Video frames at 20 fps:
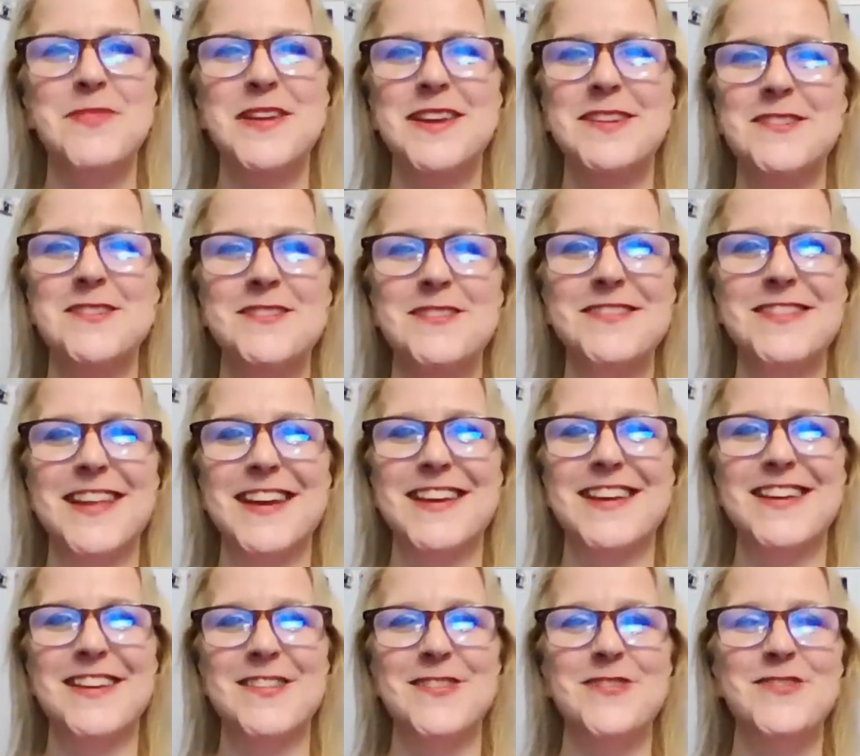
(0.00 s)
Peter,
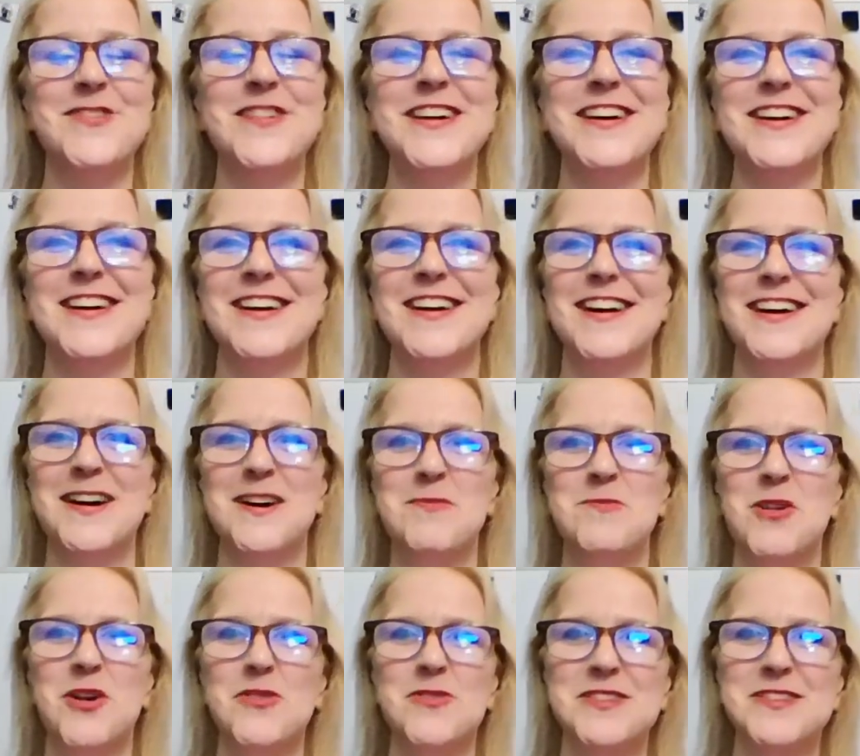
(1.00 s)
like you,
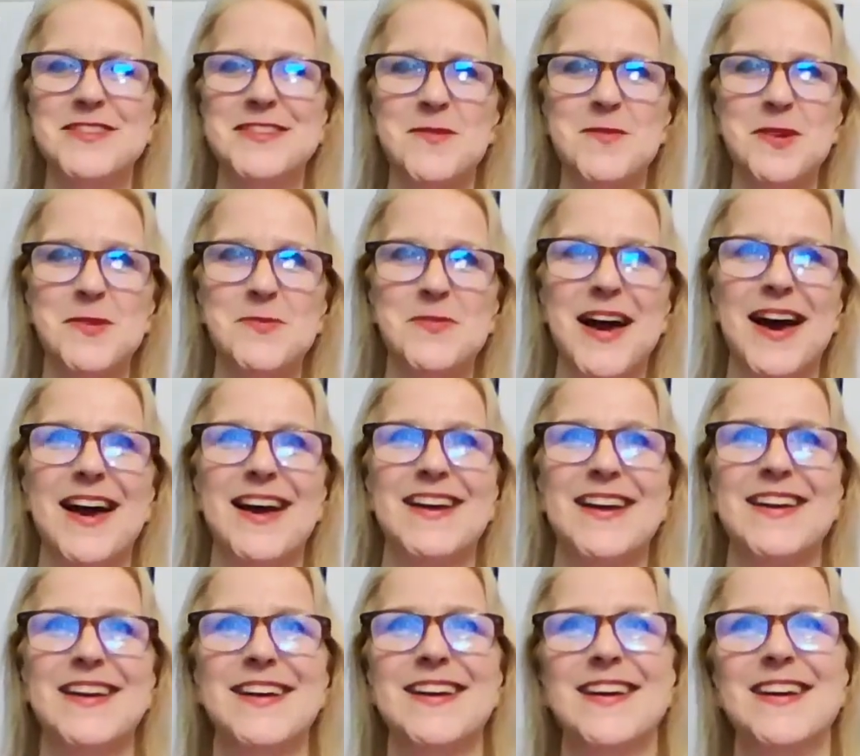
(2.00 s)
always coming
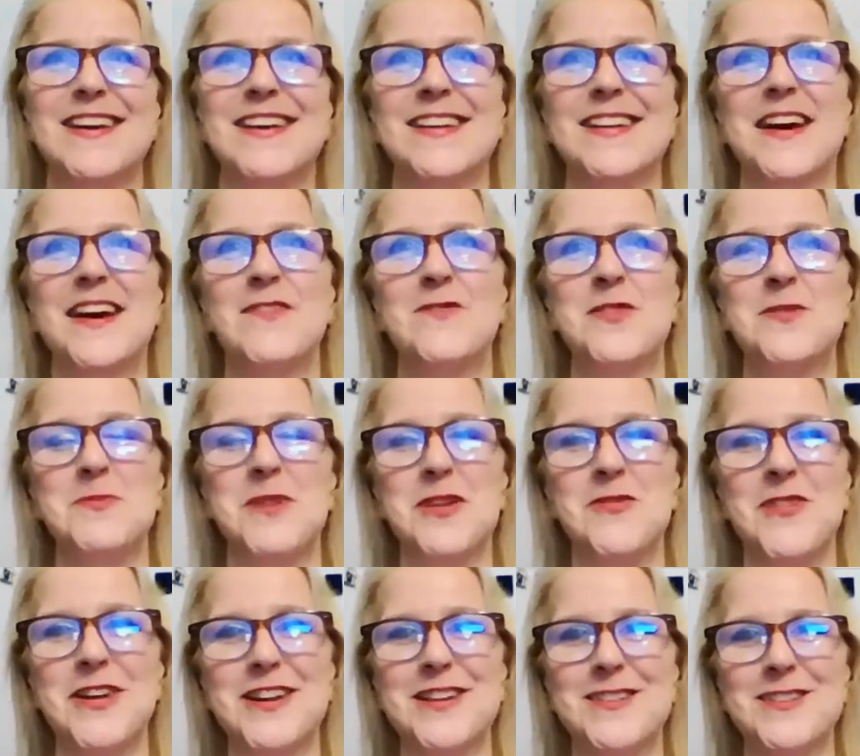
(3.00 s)
back and having my
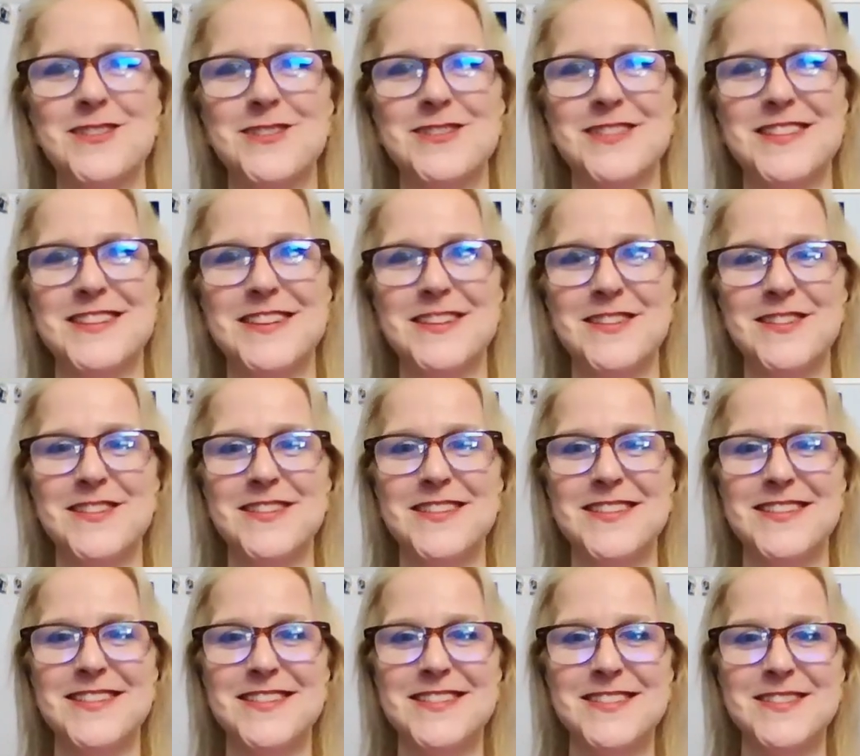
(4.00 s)
regulars here
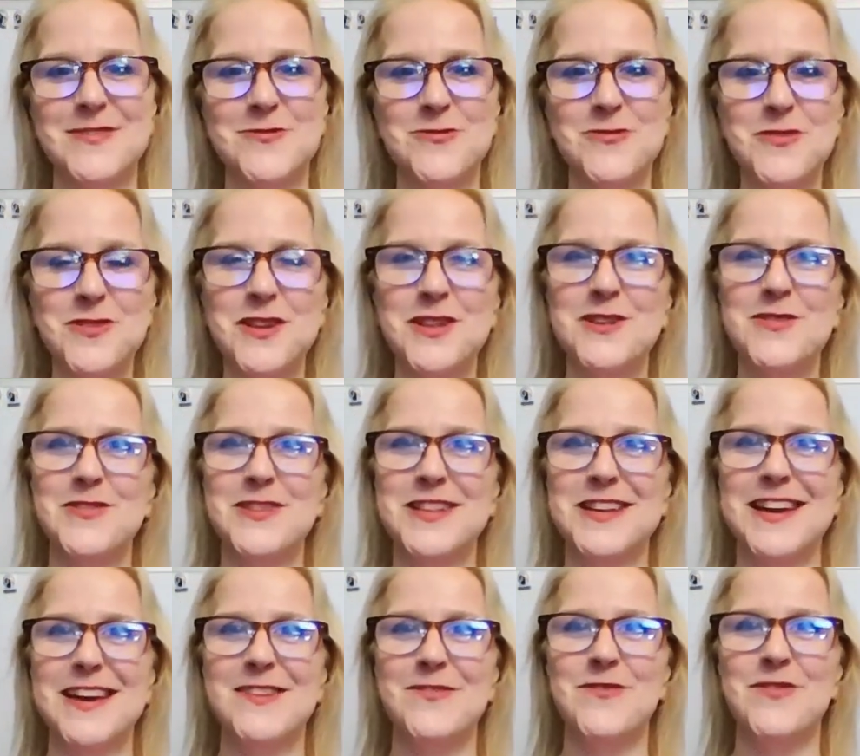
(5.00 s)
is really,
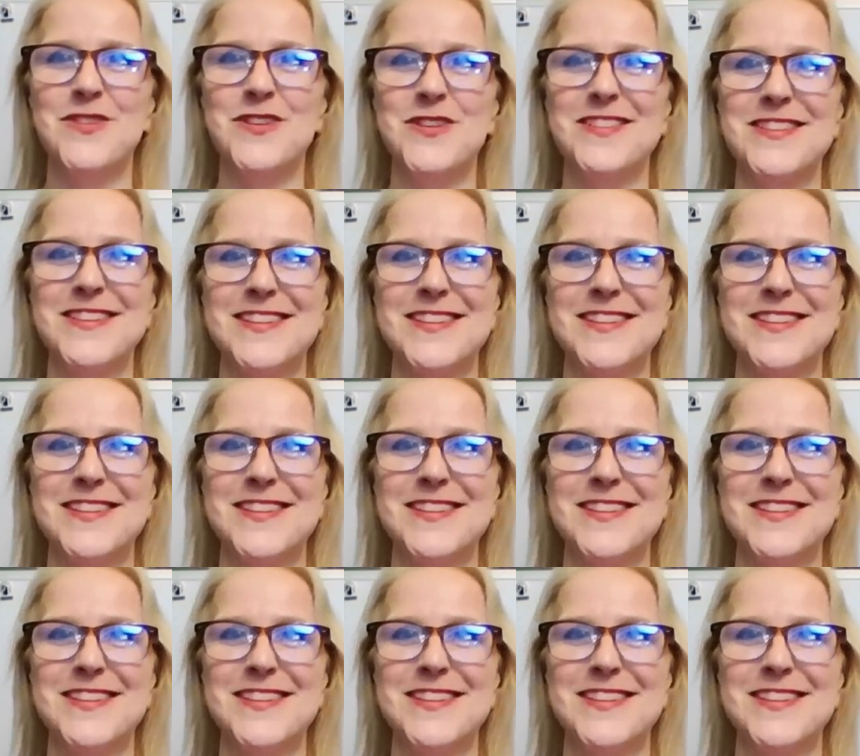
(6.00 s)
really helpful.